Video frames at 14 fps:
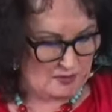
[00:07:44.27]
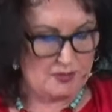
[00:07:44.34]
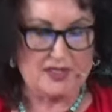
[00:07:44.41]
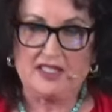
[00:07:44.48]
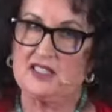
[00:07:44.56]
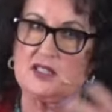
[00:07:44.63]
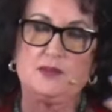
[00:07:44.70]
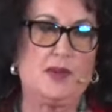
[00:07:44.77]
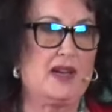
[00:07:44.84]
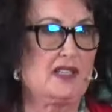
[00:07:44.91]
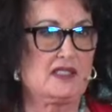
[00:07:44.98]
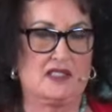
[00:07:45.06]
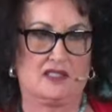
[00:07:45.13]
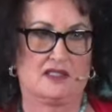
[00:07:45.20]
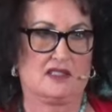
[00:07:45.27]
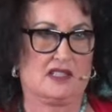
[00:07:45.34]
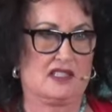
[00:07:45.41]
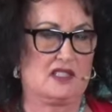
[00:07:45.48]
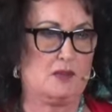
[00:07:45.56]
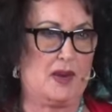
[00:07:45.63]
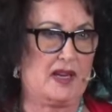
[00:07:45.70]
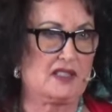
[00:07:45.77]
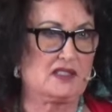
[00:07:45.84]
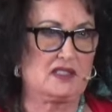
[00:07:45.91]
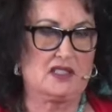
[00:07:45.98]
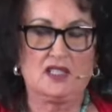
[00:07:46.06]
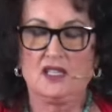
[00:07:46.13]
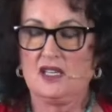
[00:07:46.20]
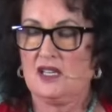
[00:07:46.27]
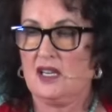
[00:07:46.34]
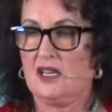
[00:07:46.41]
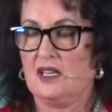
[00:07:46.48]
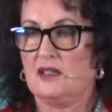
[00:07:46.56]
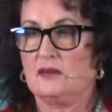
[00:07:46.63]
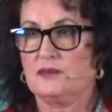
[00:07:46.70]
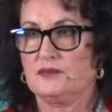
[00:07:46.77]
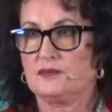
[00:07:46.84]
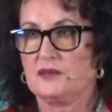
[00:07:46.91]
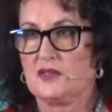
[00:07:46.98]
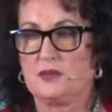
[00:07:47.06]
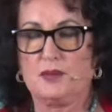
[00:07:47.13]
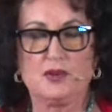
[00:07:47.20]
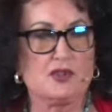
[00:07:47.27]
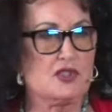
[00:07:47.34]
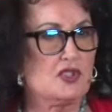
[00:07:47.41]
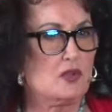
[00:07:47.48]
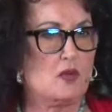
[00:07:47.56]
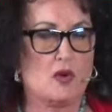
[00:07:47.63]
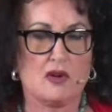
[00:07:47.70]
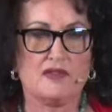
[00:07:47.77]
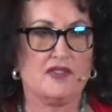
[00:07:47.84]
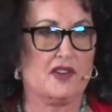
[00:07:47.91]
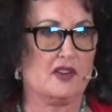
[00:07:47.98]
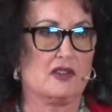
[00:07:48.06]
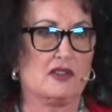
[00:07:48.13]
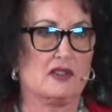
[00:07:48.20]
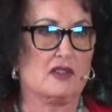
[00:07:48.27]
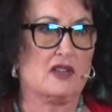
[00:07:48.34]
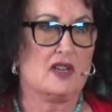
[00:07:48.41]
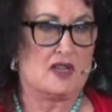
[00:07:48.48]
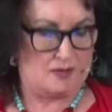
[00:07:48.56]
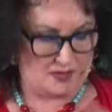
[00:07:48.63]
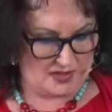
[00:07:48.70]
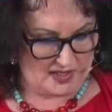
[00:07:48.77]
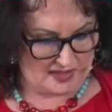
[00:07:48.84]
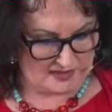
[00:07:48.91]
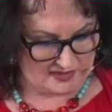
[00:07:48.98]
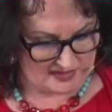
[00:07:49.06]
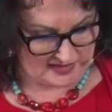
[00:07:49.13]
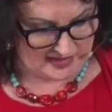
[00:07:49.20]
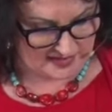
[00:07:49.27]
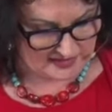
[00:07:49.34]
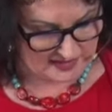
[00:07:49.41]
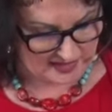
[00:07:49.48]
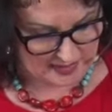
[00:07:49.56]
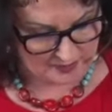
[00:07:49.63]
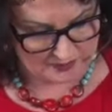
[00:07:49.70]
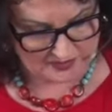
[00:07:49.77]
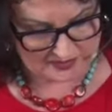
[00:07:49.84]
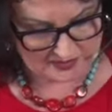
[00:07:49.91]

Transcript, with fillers: But expect this, expect um, spiritual warfare as these end times